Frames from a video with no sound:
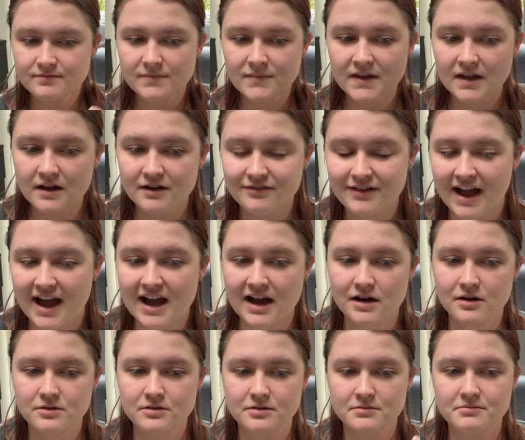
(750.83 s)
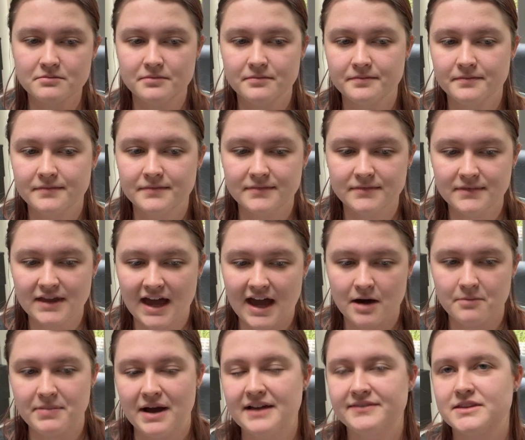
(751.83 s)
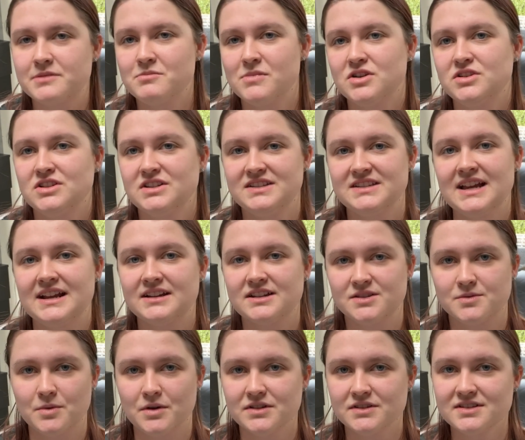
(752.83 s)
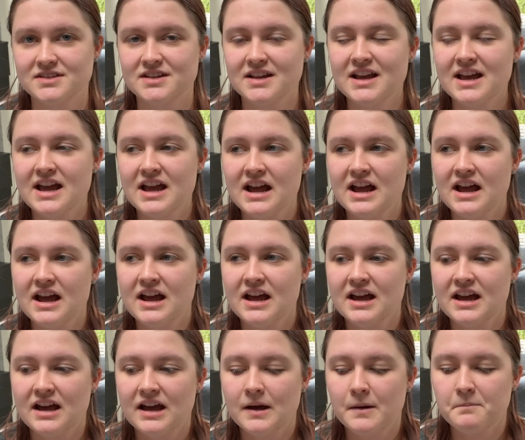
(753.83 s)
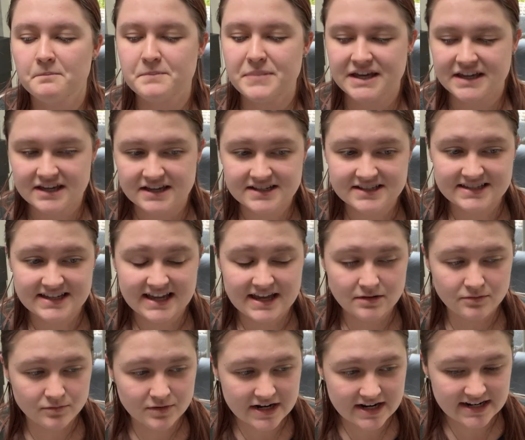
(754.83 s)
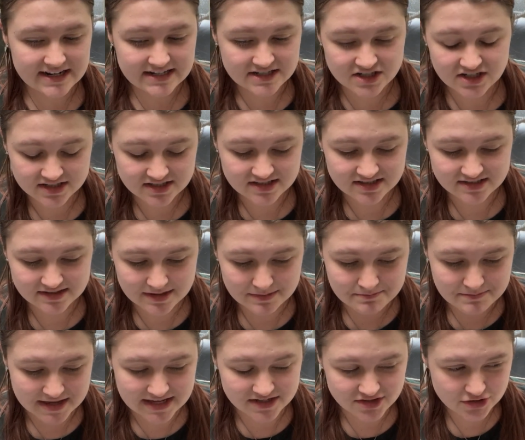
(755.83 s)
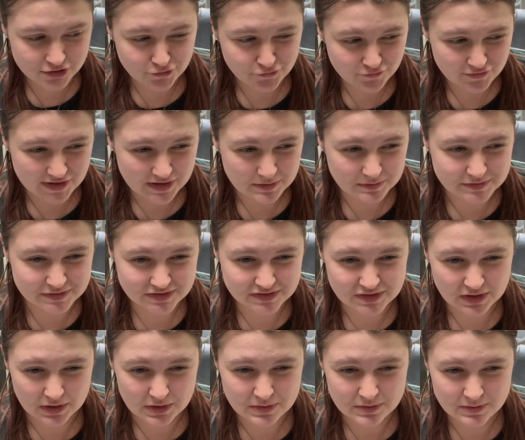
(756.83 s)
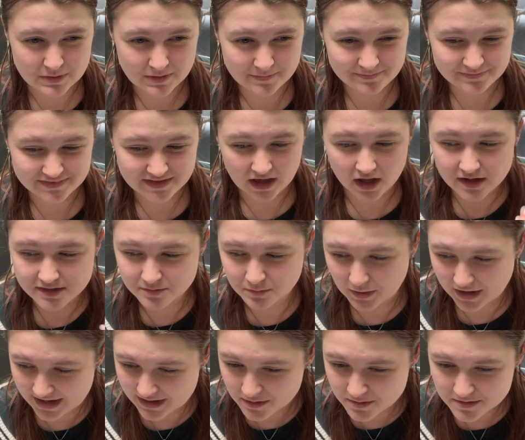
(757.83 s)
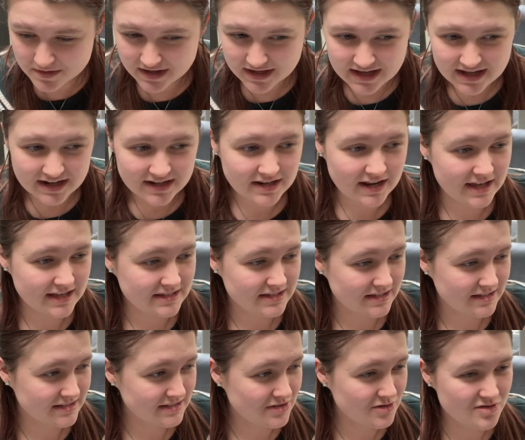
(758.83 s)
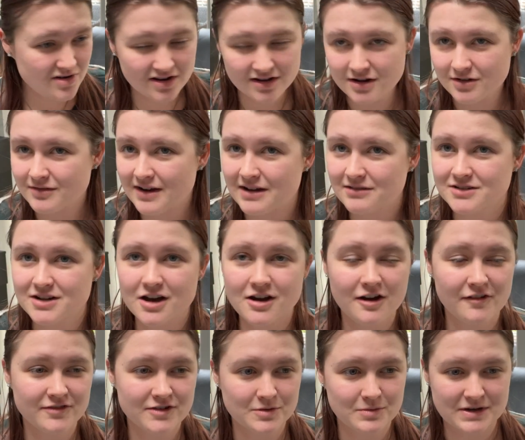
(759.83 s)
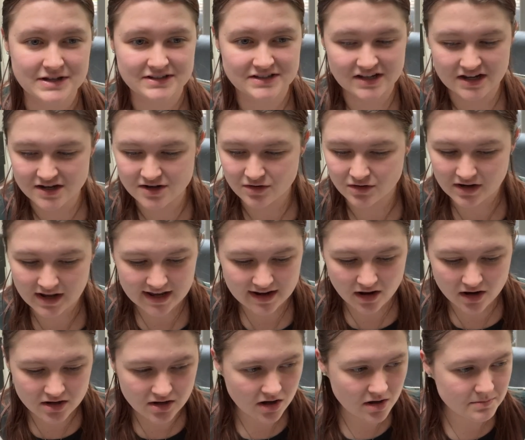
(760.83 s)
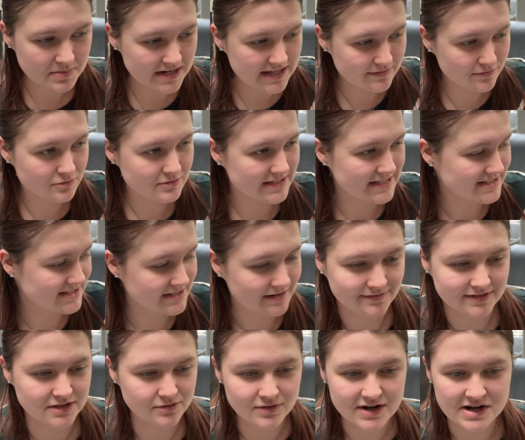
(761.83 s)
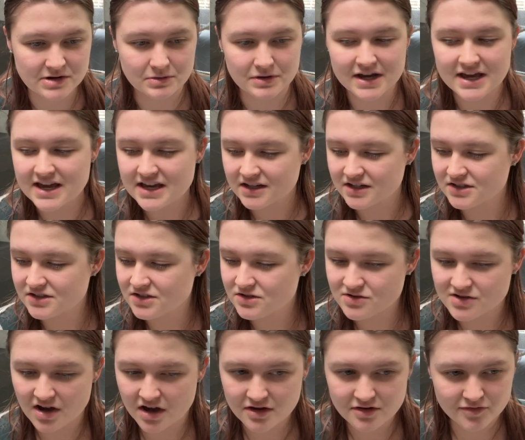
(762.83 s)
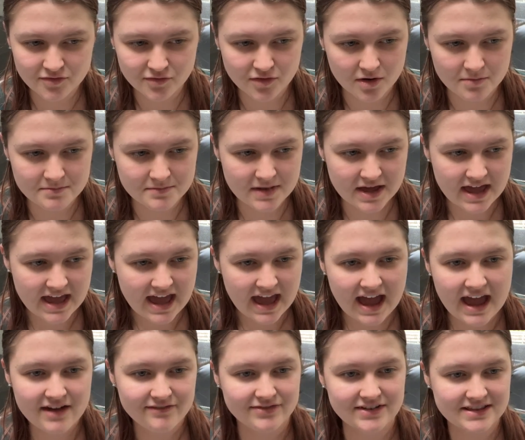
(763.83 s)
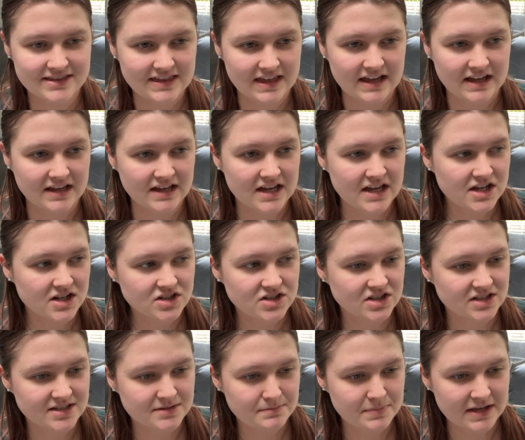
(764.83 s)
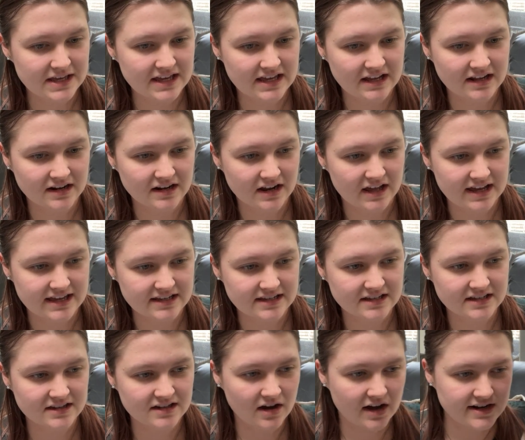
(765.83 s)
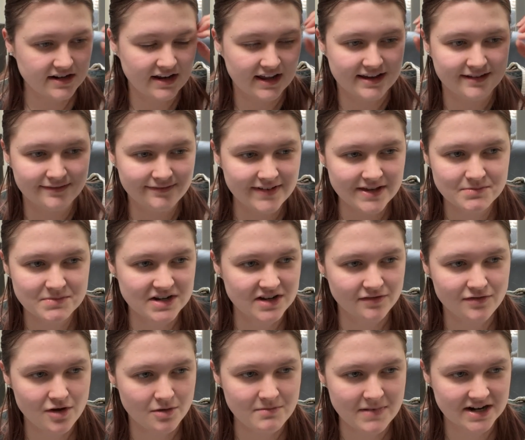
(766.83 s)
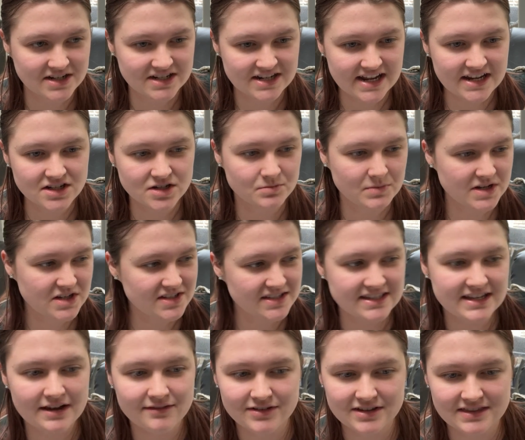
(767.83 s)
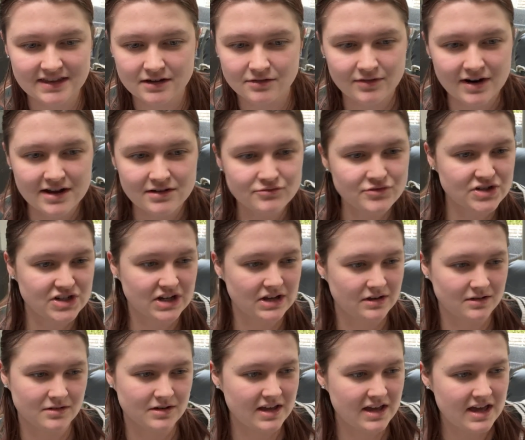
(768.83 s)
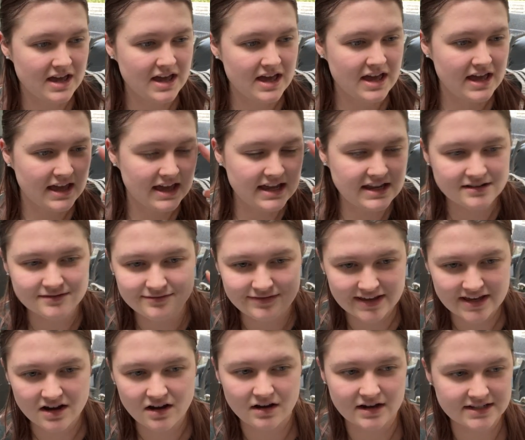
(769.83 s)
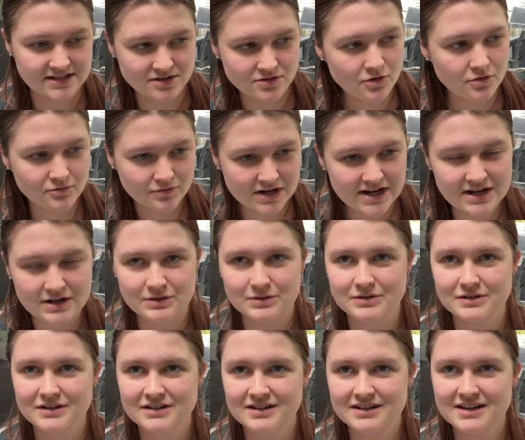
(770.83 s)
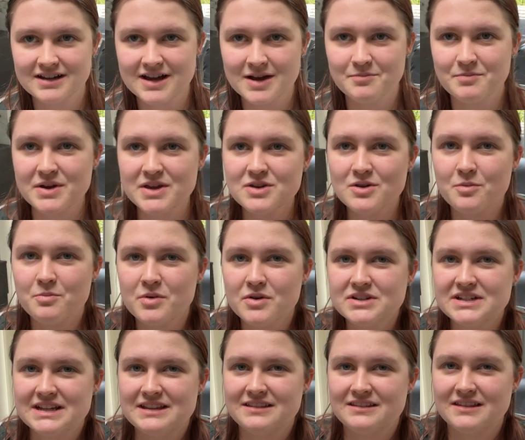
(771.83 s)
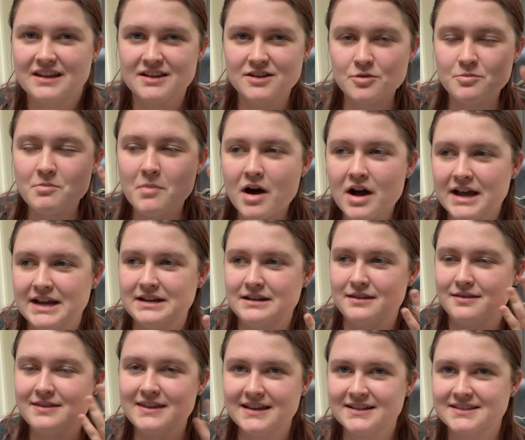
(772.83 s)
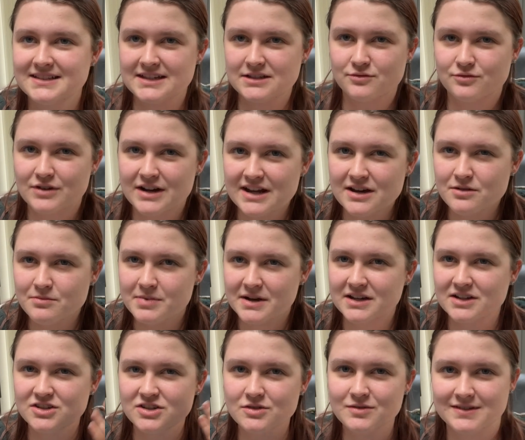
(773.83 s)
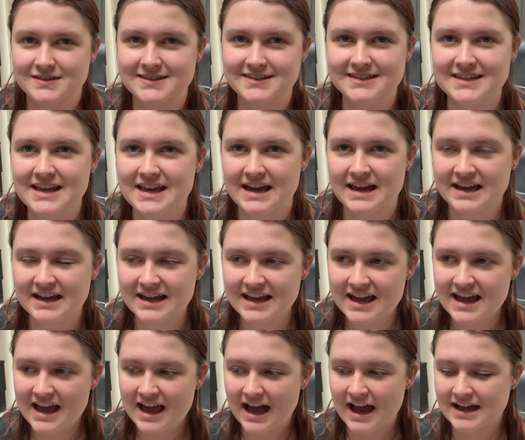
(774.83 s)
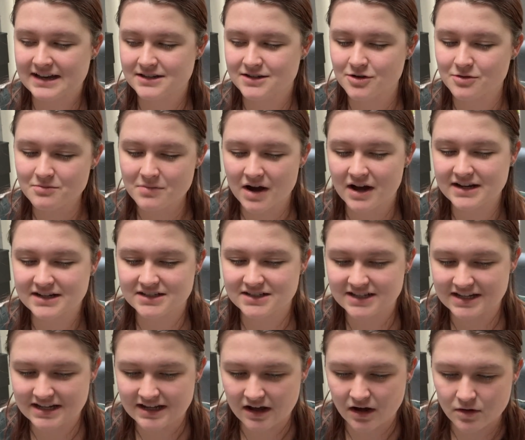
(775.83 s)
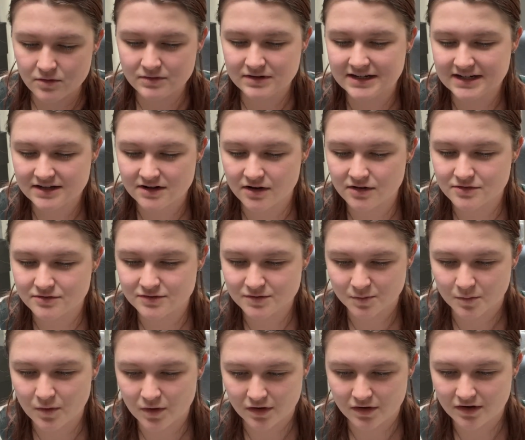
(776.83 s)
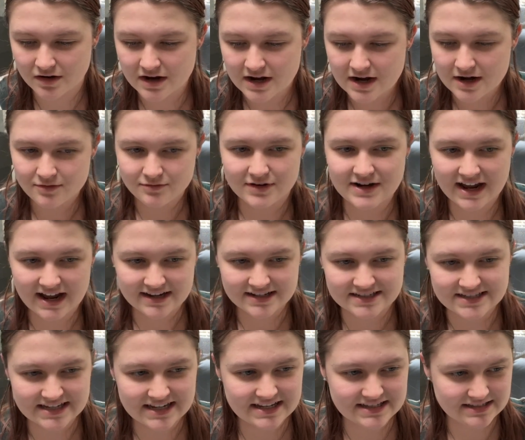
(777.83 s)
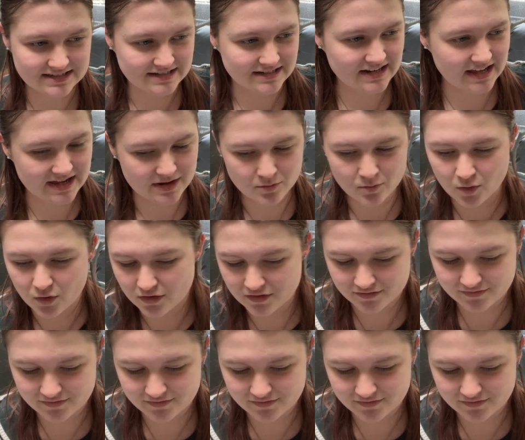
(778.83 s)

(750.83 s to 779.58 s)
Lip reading: of how bad the motion sickness was, because it really just makes you feel so unwell. Like, you look around afterwards and you're like, I can't believe all this stuff is real, because you go from everything just being like kind of like a figment of your imagination. When you see everything around you in VR, it's not real, but your body and your mind thinks it's real because you can see it, and your mind only knows what reality is and like what